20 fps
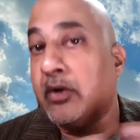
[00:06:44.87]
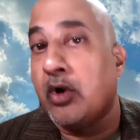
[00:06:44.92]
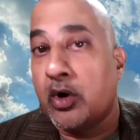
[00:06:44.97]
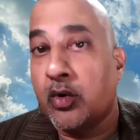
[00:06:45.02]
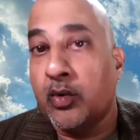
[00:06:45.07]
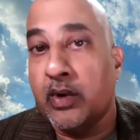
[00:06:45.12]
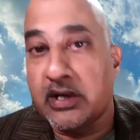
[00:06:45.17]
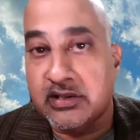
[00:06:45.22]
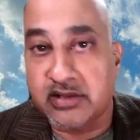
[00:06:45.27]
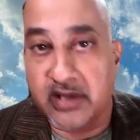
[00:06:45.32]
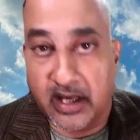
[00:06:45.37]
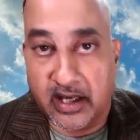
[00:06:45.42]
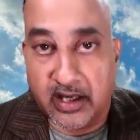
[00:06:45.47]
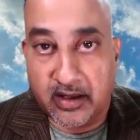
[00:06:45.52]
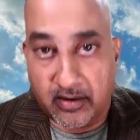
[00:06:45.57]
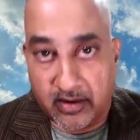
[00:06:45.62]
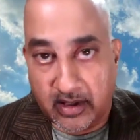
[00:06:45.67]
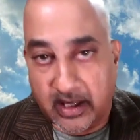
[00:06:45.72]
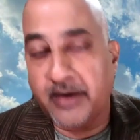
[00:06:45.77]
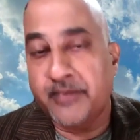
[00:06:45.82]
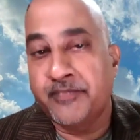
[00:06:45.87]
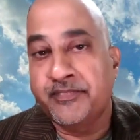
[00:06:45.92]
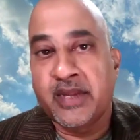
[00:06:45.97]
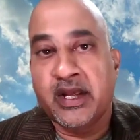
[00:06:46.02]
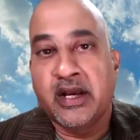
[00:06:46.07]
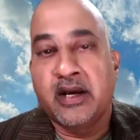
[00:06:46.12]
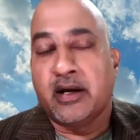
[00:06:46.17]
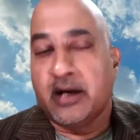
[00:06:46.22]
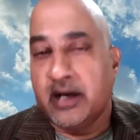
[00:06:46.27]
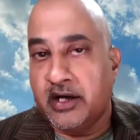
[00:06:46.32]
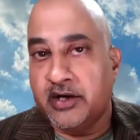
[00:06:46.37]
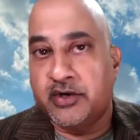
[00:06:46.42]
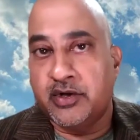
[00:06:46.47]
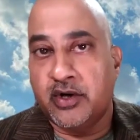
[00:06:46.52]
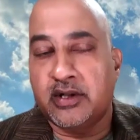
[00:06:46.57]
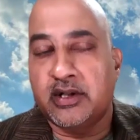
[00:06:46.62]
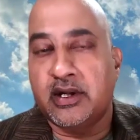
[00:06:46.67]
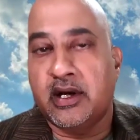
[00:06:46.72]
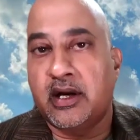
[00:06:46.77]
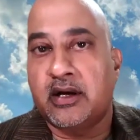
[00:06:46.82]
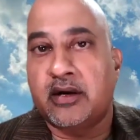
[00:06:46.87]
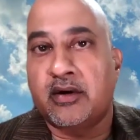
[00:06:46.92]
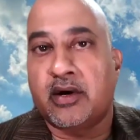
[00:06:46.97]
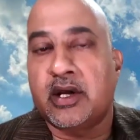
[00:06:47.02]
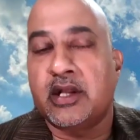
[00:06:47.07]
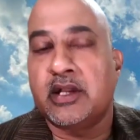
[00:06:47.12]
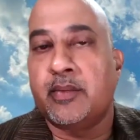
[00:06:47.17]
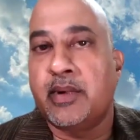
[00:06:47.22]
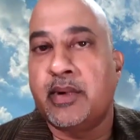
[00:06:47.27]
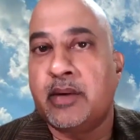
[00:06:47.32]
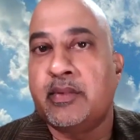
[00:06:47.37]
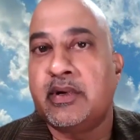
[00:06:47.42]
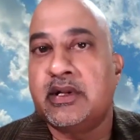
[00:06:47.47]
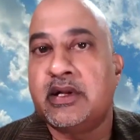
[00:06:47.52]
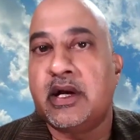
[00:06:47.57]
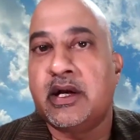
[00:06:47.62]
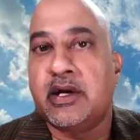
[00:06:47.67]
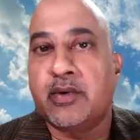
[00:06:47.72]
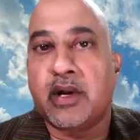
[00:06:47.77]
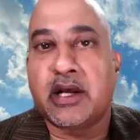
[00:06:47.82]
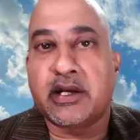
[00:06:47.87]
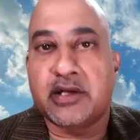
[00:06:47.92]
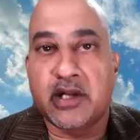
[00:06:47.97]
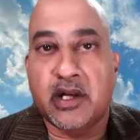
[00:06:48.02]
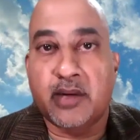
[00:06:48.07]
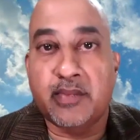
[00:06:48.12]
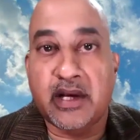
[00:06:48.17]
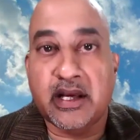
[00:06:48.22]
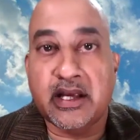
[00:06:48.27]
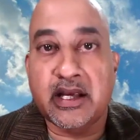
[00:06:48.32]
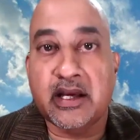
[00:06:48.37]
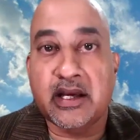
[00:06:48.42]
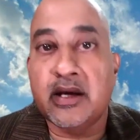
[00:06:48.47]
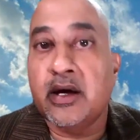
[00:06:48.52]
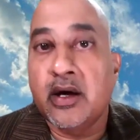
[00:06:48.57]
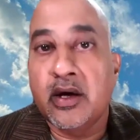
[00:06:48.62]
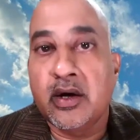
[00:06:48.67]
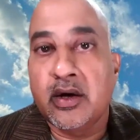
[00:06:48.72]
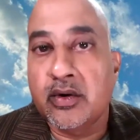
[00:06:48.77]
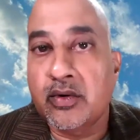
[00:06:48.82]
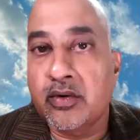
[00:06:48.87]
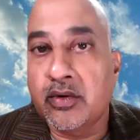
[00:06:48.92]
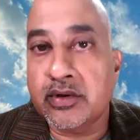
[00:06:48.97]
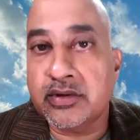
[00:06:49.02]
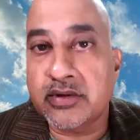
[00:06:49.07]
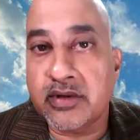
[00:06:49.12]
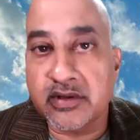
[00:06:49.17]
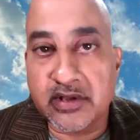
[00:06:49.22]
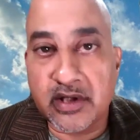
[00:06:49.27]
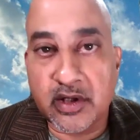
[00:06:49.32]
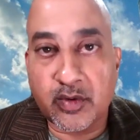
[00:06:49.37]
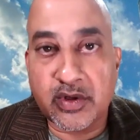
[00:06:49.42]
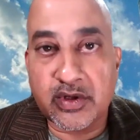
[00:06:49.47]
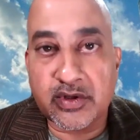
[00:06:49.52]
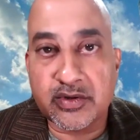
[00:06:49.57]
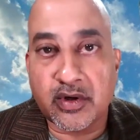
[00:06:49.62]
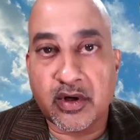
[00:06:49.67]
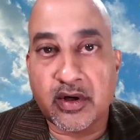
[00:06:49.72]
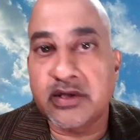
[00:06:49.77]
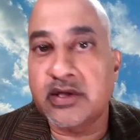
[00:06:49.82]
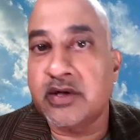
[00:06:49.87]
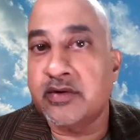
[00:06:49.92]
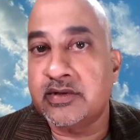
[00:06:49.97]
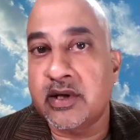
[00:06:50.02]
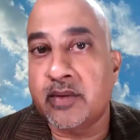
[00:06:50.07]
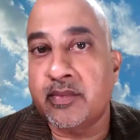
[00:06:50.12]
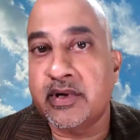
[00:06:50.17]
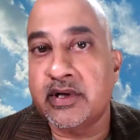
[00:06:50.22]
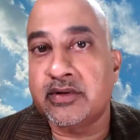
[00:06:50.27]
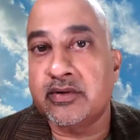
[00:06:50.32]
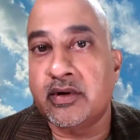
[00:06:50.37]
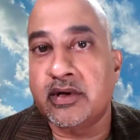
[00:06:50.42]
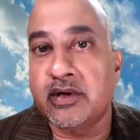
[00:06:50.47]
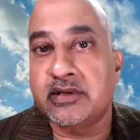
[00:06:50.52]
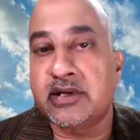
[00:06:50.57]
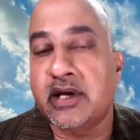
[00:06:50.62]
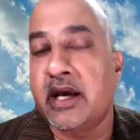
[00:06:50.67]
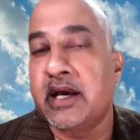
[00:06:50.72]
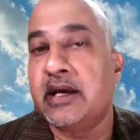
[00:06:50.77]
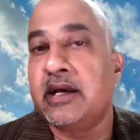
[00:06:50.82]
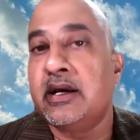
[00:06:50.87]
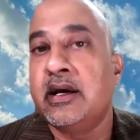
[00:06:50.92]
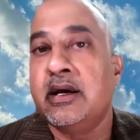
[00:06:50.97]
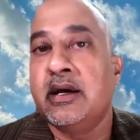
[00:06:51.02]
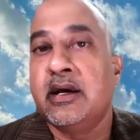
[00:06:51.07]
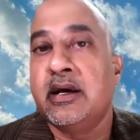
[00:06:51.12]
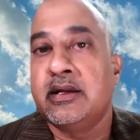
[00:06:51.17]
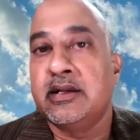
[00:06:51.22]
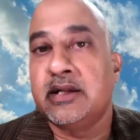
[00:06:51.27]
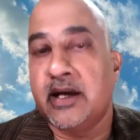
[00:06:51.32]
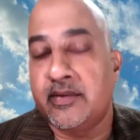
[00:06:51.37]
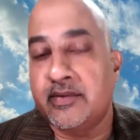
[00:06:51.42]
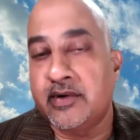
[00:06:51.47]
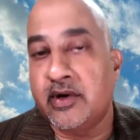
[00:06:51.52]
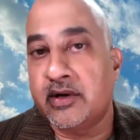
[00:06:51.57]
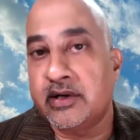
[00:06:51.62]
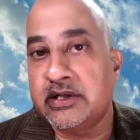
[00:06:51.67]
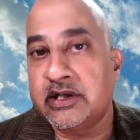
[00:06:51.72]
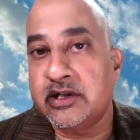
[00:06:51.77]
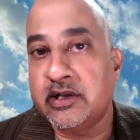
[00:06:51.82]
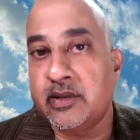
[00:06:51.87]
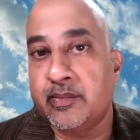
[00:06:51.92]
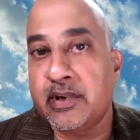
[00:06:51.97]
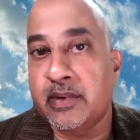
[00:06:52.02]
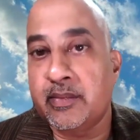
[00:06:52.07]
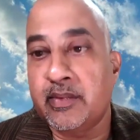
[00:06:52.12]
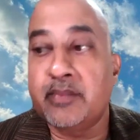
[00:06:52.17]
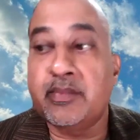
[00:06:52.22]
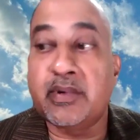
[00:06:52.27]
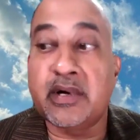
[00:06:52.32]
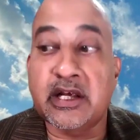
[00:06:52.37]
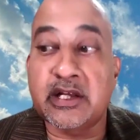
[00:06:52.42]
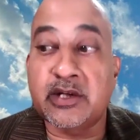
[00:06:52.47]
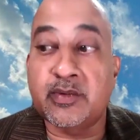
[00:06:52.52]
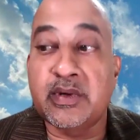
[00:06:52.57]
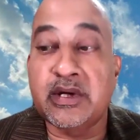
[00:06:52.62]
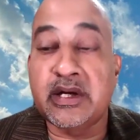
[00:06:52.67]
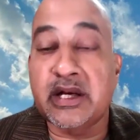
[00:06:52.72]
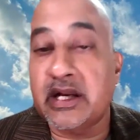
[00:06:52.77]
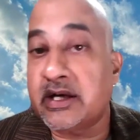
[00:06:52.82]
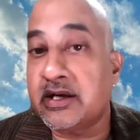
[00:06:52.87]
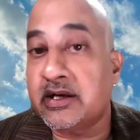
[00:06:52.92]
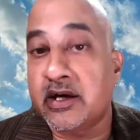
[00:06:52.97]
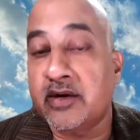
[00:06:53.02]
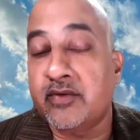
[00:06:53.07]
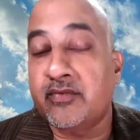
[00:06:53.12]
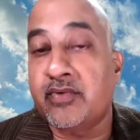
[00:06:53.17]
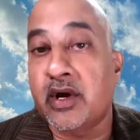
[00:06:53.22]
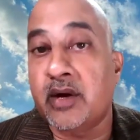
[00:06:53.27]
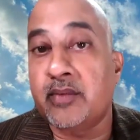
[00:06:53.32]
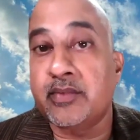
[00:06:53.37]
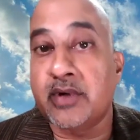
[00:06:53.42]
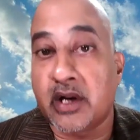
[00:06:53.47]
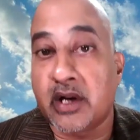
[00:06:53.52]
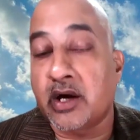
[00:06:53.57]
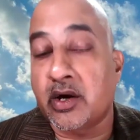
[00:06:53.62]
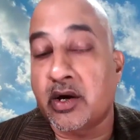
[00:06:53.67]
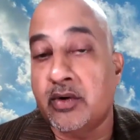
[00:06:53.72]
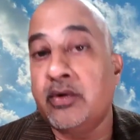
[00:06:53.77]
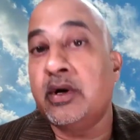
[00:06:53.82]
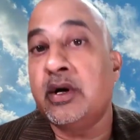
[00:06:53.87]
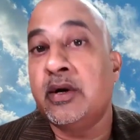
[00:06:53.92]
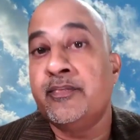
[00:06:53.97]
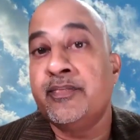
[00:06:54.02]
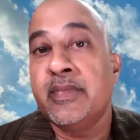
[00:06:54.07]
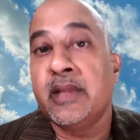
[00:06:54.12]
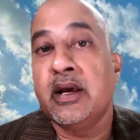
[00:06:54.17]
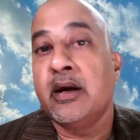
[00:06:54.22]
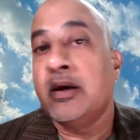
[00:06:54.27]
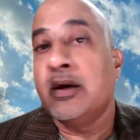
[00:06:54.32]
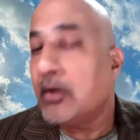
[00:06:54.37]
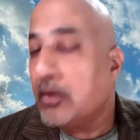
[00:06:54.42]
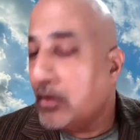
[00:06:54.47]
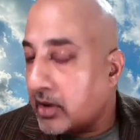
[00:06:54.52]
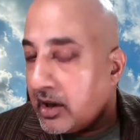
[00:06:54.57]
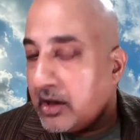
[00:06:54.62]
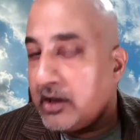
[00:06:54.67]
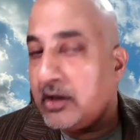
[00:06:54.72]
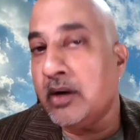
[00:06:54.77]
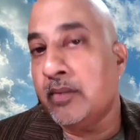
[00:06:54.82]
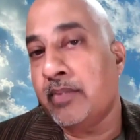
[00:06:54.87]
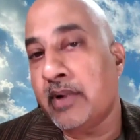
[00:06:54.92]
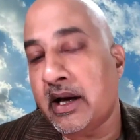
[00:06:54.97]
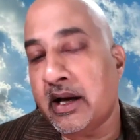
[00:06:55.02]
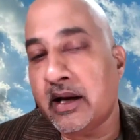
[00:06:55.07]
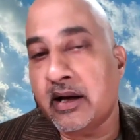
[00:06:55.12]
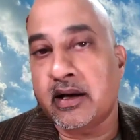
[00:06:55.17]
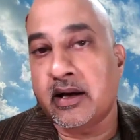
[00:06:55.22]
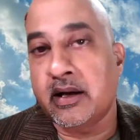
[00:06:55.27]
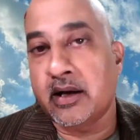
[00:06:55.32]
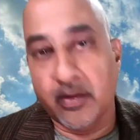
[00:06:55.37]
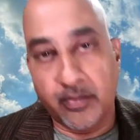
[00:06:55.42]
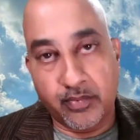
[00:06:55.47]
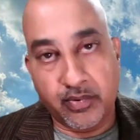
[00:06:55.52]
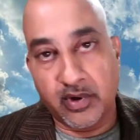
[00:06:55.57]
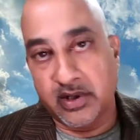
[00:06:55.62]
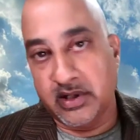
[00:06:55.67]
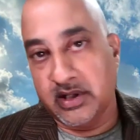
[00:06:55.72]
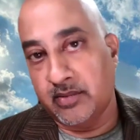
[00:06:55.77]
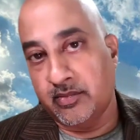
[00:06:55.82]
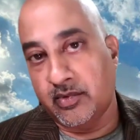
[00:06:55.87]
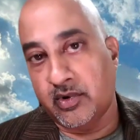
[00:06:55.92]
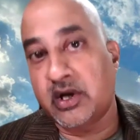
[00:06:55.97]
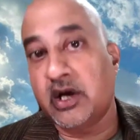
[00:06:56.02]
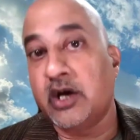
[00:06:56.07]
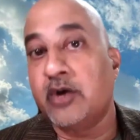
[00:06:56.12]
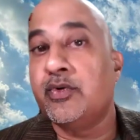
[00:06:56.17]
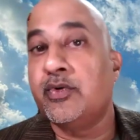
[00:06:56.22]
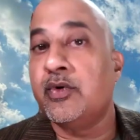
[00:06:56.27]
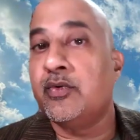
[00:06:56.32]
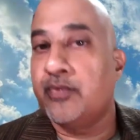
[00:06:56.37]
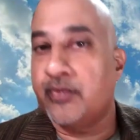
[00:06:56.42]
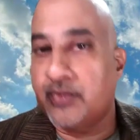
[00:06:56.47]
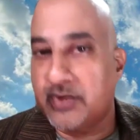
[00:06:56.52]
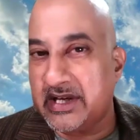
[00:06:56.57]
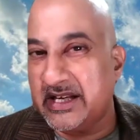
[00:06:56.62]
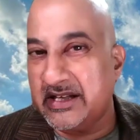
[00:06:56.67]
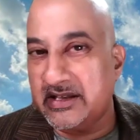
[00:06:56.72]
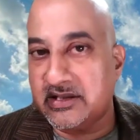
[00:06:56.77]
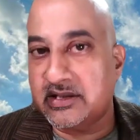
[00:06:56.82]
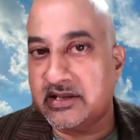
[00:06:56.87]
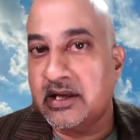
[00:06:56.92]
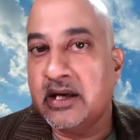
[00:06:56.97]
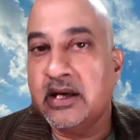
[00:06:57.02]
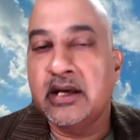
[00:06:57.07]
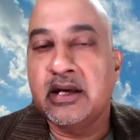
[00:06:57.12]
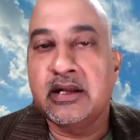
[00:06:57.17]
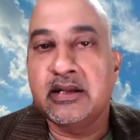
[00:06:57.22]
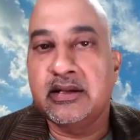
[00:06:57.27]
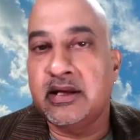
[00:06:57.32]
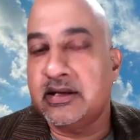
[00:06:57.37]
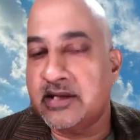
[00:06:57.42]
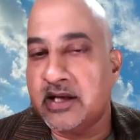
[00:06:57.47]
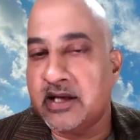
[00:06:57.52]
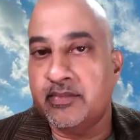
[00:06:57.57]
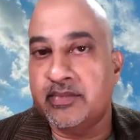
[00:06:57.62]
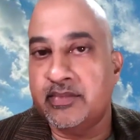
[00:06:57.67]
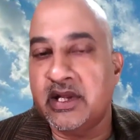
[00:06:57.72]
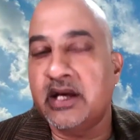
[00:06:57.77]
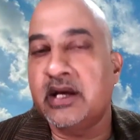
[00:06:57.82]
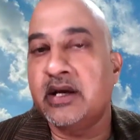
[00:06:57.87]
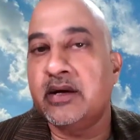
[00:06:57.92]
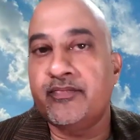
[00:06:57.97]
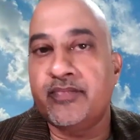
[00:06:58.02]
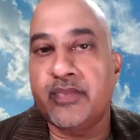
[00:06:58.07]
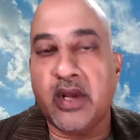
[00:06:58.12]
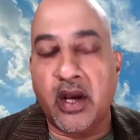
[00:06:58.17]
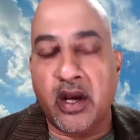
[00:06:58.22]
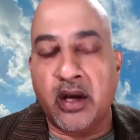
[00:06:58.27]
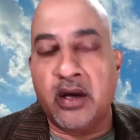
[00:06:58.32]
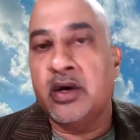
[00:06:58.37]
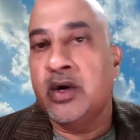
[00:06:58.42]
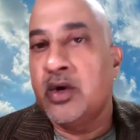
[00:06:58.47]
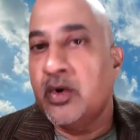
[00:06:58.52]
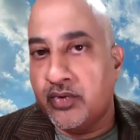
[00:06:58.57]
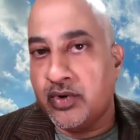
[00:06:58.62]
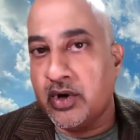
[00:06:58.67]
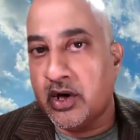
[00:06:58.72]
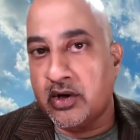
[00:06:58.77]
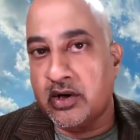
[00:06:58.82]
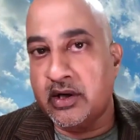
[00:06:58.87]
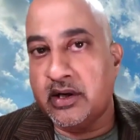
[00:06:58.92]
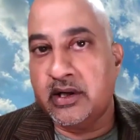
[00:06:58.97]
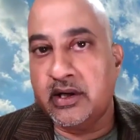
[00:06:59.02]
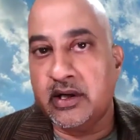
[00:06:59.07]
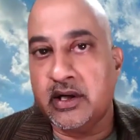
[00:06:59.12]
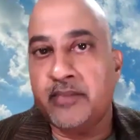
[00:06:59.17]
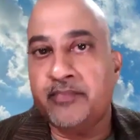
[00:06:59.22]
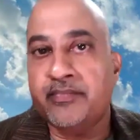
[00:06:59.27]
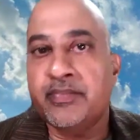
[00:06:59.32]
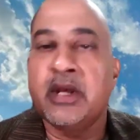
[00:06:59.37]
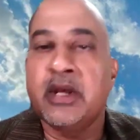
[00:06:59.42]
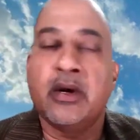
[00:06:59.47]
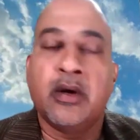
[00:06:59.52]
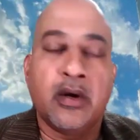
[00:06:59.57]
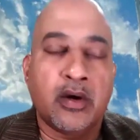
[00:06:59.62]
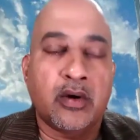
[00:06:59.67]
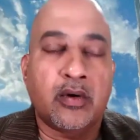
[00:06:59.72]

I always say, okay, ensure that okay the payment that you are actually making goes to the genuine source. If somebody is going to say they have not received the payment but has been deducted from your account, call your bank and report them. Okay, if you sense there's something fraudulent here,